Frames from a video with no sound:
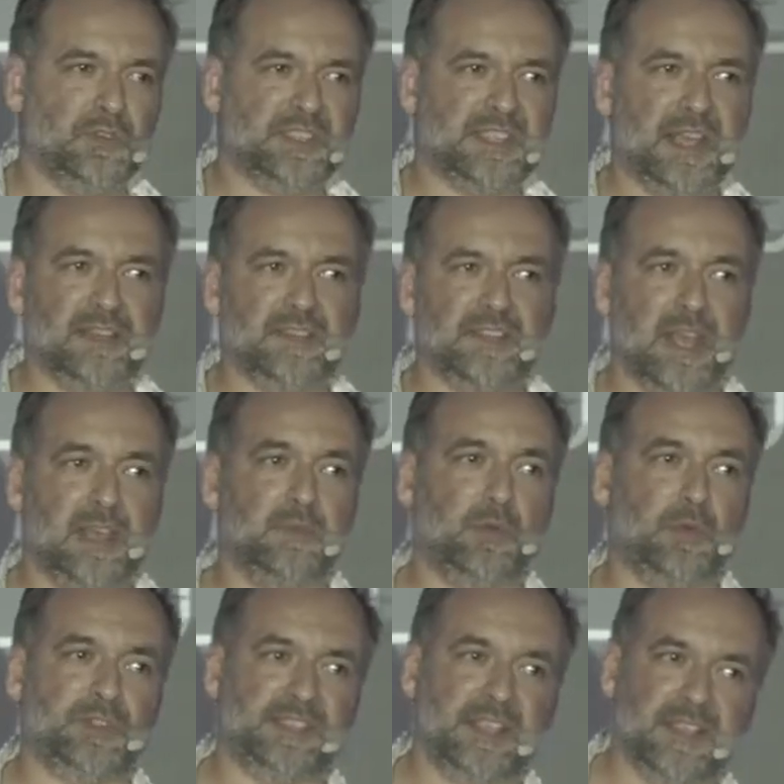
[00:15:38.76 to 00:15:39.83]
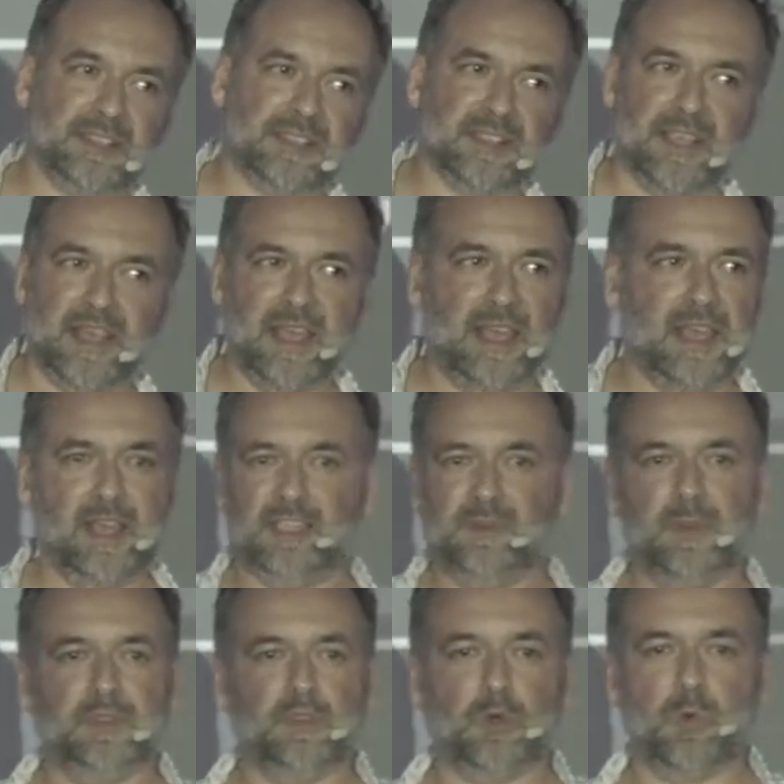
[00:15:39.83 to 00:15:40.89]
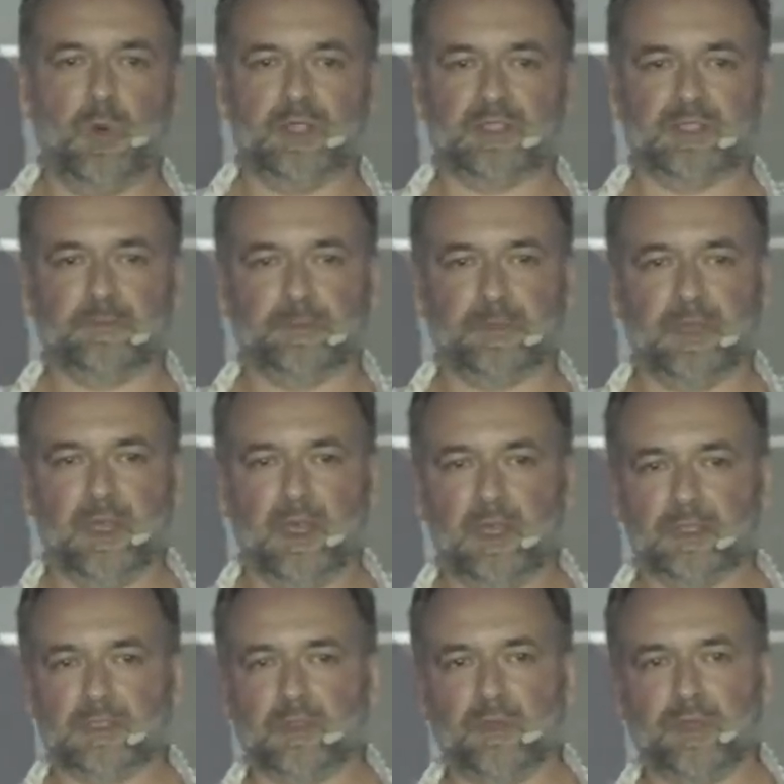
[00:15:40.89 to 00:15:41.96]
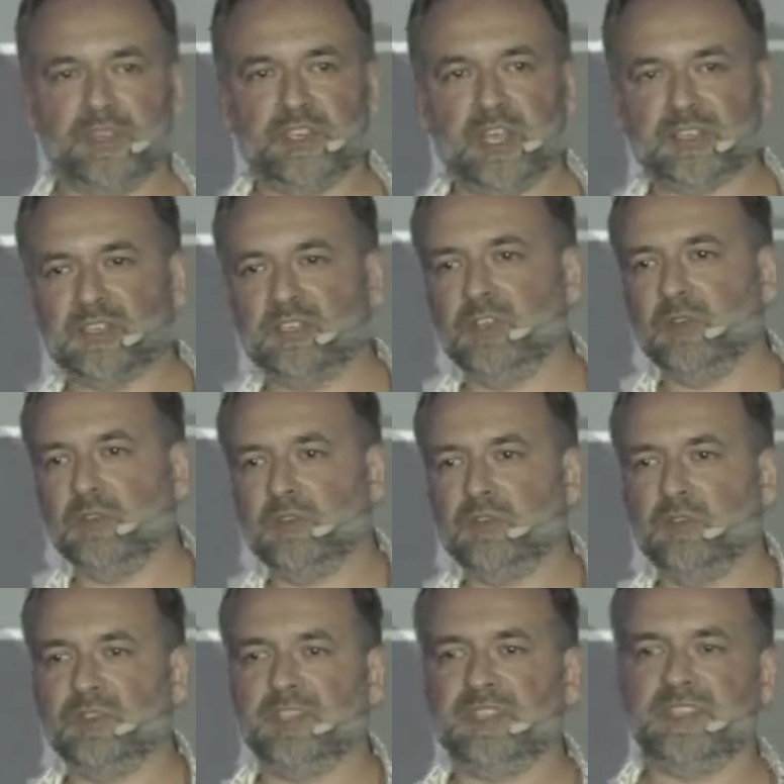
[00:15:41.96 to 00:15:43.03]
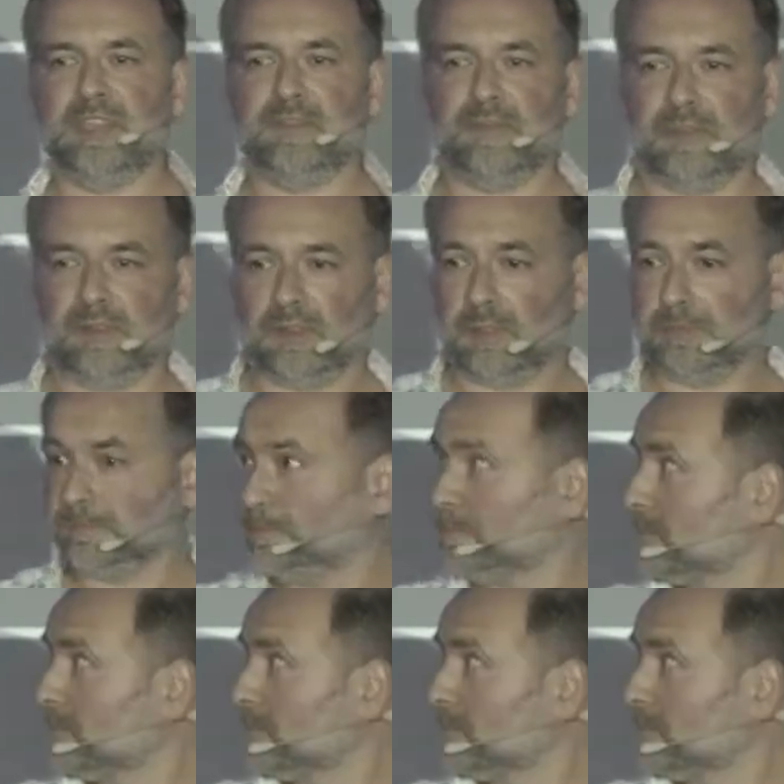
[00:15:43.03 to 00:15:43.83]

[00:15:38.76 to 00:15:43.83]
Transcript: to send and process each bid requests. So they just don't do it indefinitely.